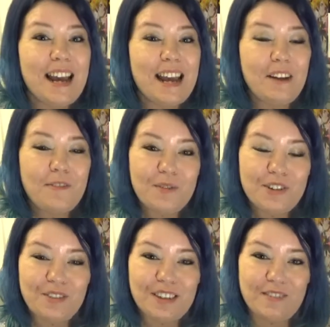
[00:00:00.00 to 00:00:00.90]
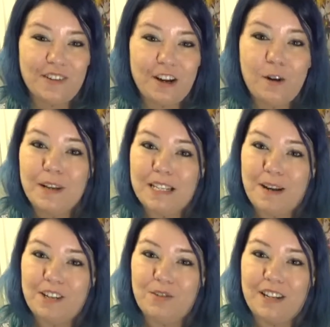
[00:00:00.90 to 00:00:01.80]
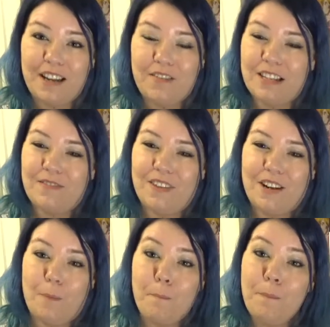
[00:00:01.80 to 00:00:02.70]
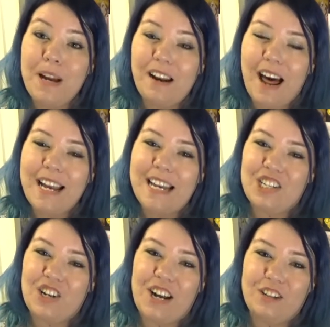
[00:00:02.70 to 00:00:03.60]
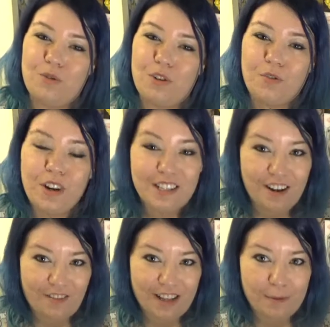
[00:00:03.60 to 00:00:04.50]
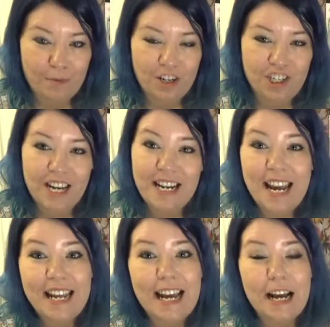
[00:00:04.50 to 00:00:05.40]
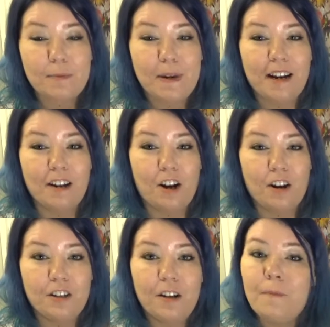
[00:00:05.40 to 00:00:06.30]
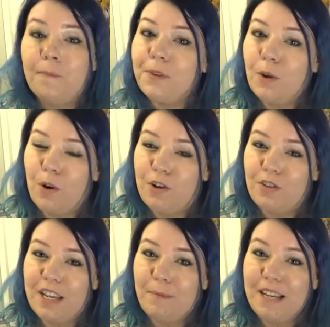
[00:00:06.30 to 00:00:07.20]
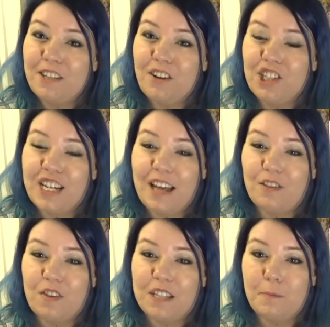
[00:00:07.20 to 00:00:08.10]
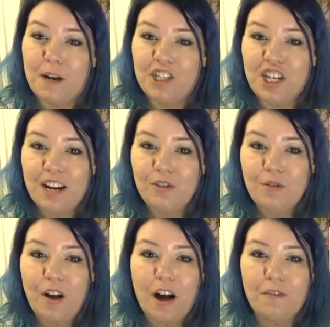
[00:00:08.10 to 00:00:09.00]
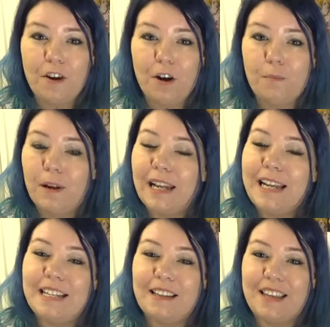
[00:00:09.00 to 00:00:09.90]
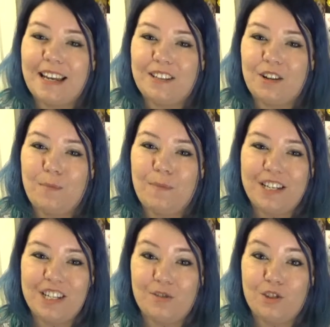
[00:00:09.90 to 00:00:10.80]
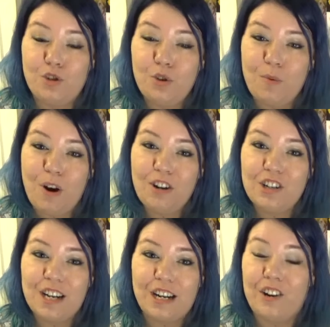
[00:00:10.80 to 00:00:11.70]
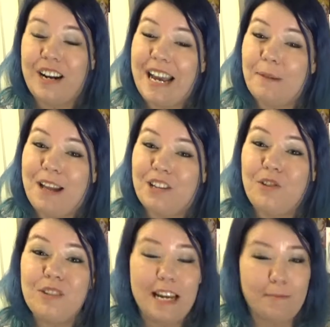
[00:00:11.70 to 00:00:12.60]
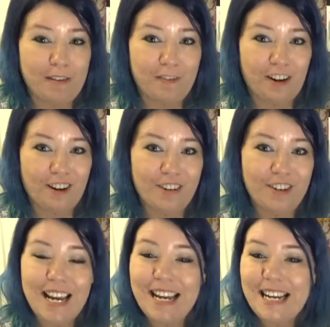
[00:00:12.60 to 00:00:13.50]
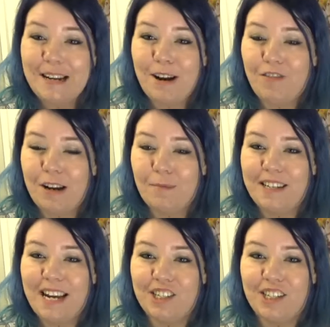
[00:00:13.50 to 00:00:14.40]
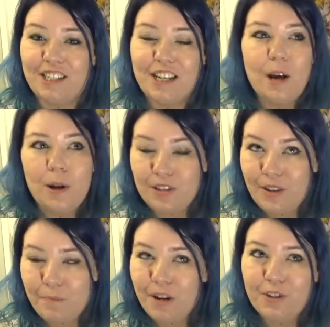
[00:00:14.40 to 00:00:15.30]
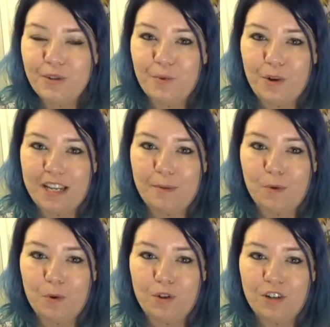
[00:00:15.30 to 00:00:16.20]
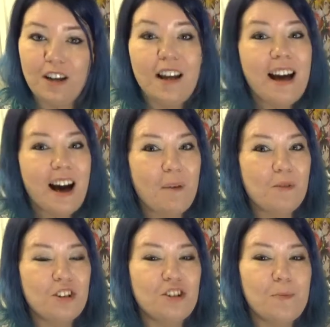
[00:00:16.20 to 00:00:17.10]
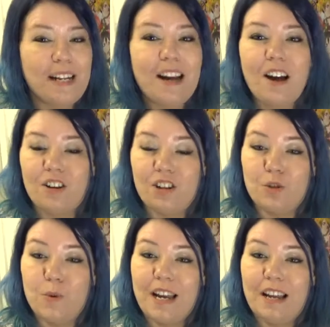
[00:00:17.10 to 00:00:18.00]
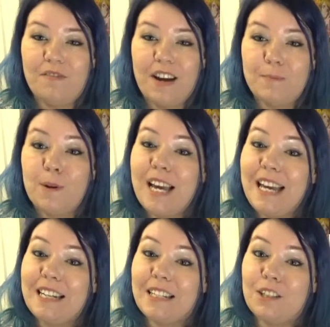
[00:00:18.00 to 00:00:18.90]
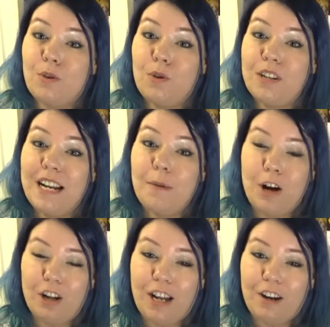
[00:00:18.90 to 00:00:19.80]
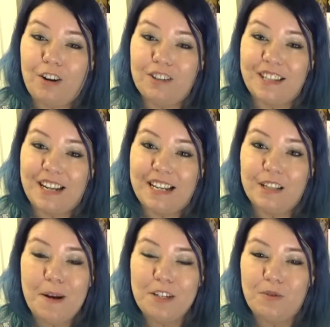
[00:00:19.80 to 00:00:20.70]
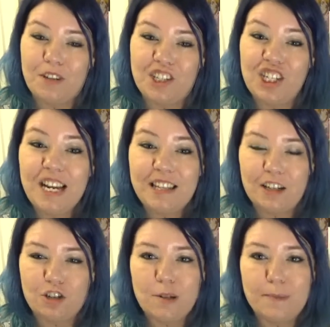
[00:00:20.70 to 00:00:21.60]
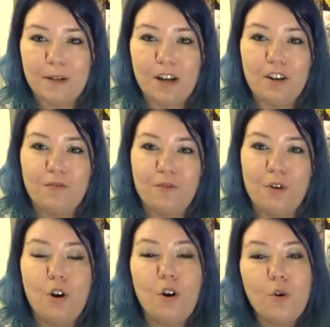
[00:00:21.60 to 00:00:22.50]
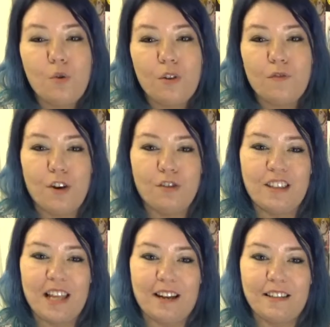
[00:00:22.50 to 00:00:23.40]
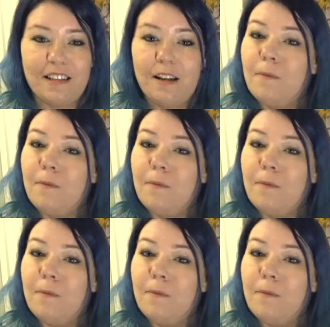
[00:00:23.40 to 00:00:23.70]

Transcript: If you enjoyed this video, please make sure to give this video a big like and share it out to all your friends. I'd really appreciate it, and it helps me out a lot. While you're there, please go and check out the rest of my channel. I've got plenty of things on my channel to watch, including anime news, anime figure reviews, and anime recommendations. So I'm pretty sure you won't get bored. I'm on social media. I've got a Twitter and a Facebook and a Discord, and I'm online constantly. So make sure to check the description below for all of those things.